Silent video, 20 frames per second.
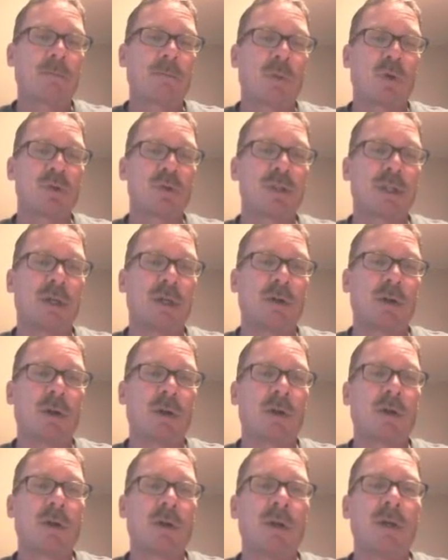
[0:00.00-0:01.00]

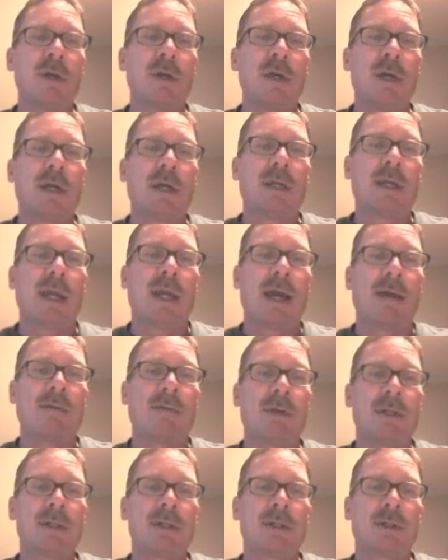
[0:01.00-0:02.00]
posterior
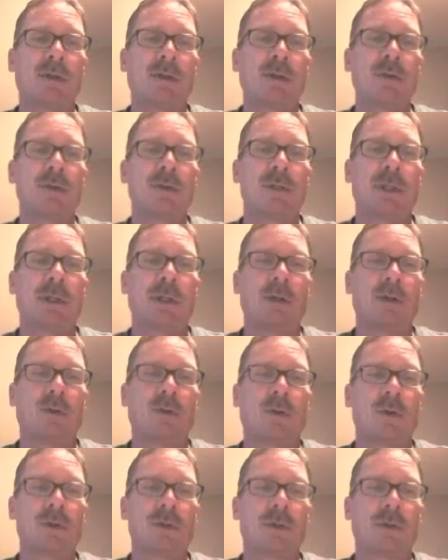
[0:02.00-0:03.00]
cavity, still using the
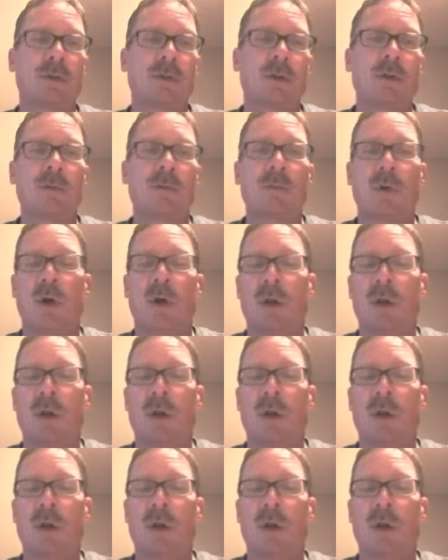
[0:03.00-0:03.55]
dorsal term,